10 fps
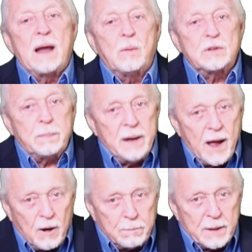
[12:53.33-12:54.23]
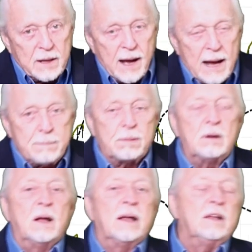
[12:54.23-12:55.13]
Now, what's been helping
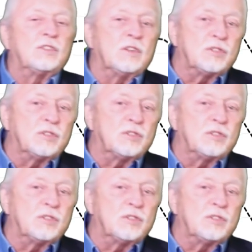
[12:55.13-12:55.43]
copper is the